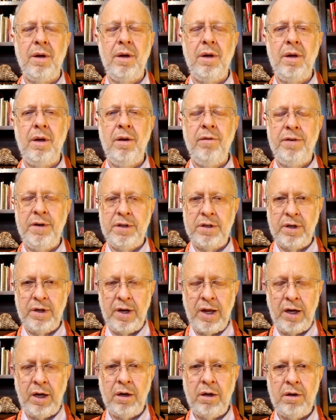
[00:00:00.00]
If it's a
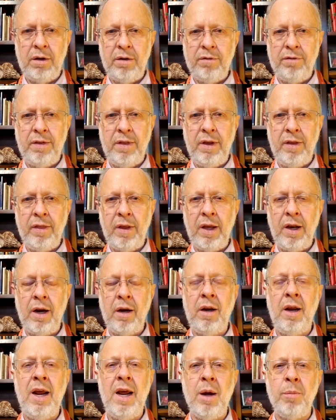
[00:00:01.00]
negative thing that
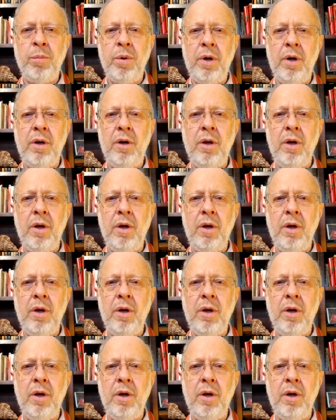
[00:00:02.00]
happened,